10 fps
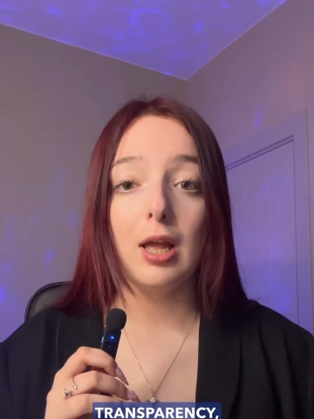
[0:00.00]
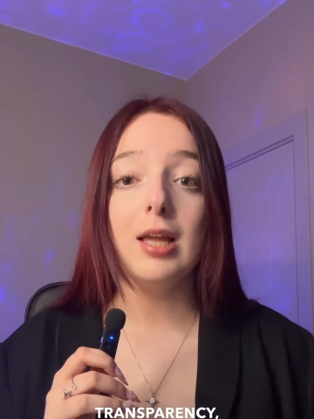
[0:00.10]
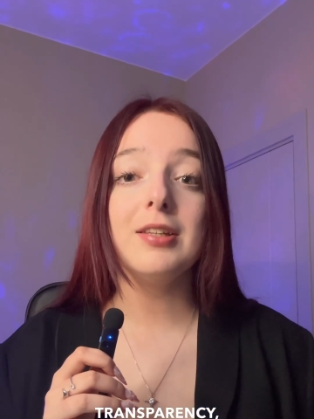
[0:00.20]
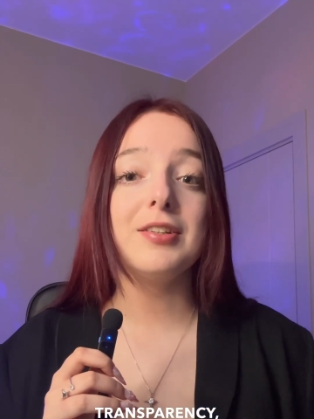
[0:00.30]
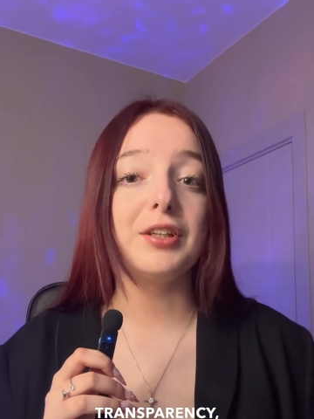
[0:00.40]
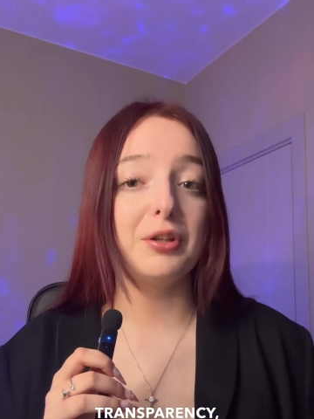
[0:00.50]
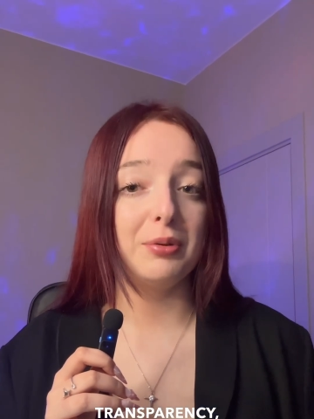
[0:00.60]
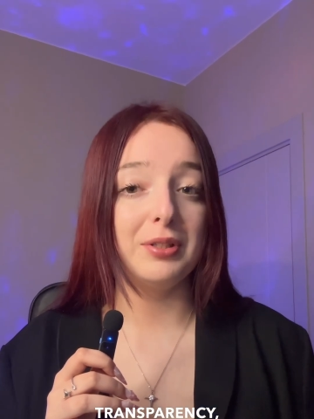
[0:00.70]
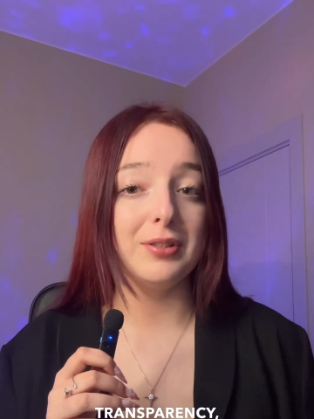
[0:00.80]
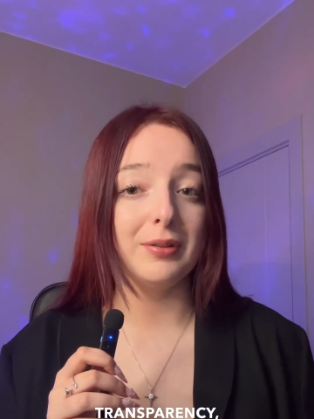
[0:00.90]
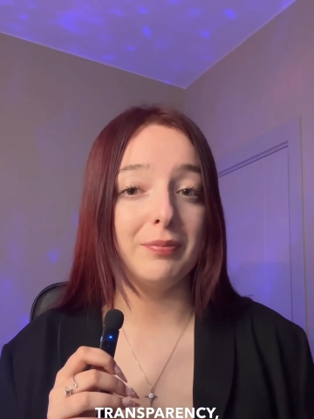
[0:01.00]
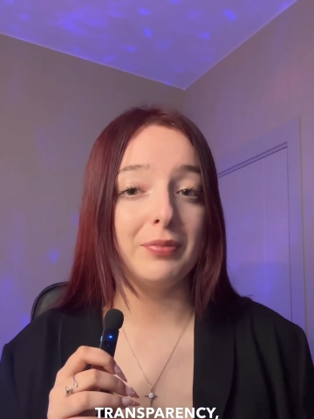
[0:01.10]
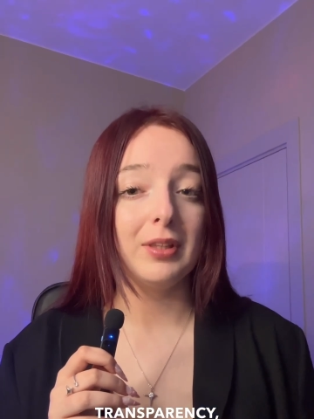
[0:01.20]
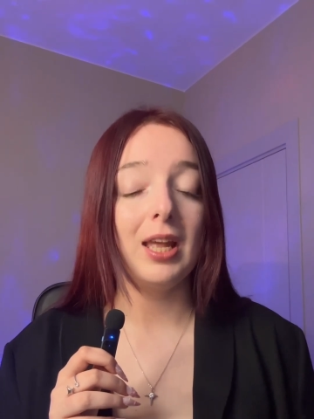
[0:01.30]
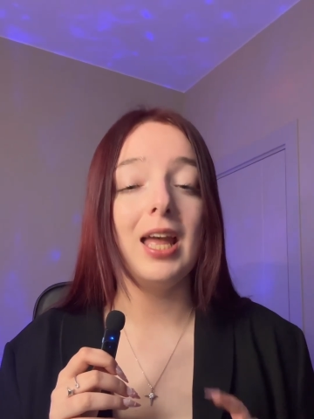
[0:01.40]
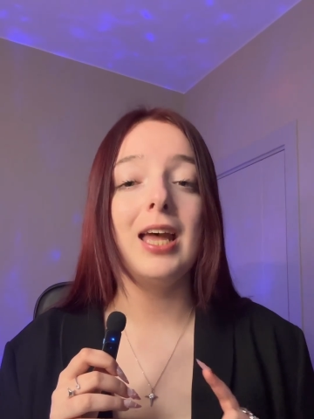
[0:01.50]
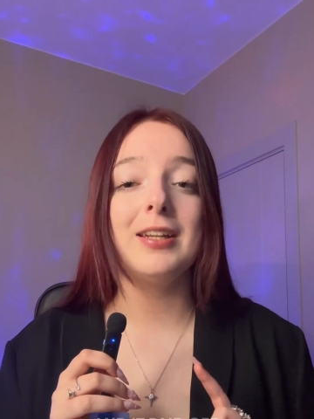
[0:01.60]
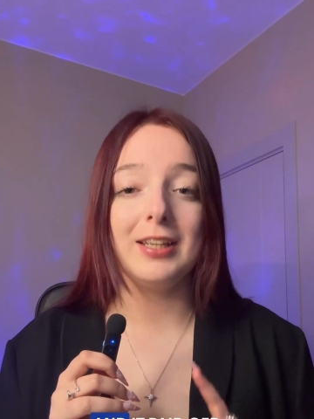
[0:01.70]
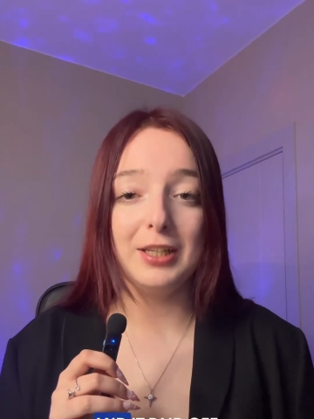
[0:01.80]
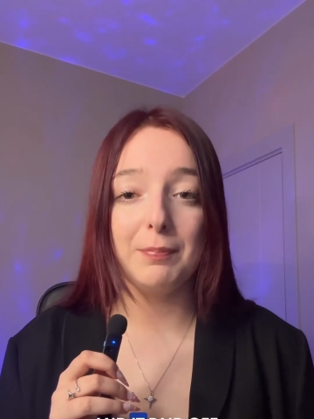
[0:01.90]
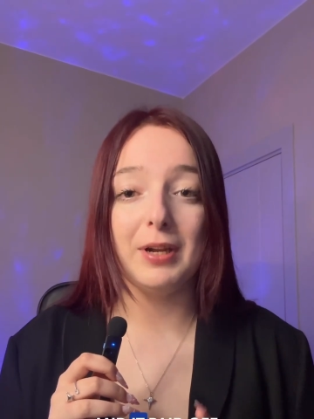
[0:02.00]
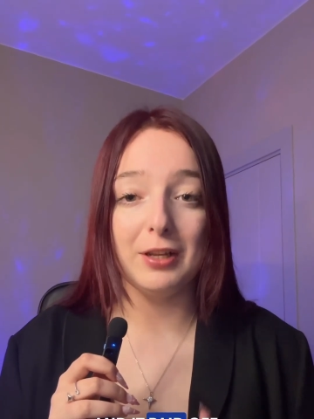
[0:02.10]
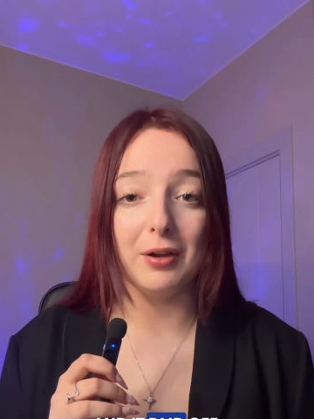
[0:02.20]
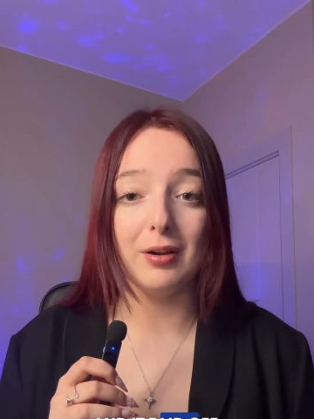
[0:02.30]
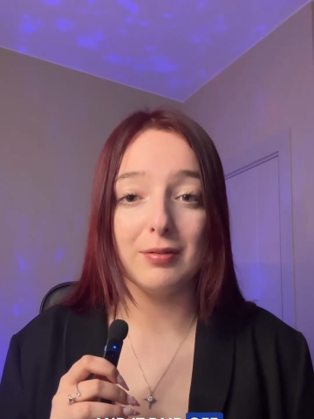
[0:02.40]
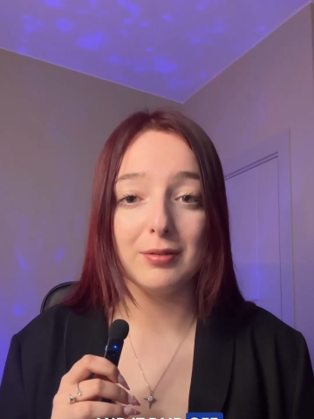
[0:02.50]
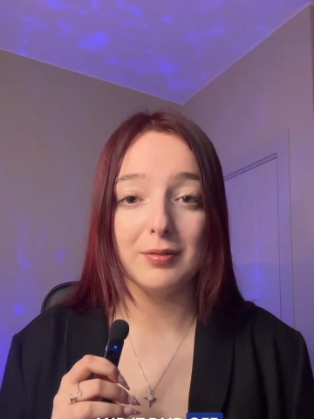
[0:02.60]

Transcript: and security, and it paid off.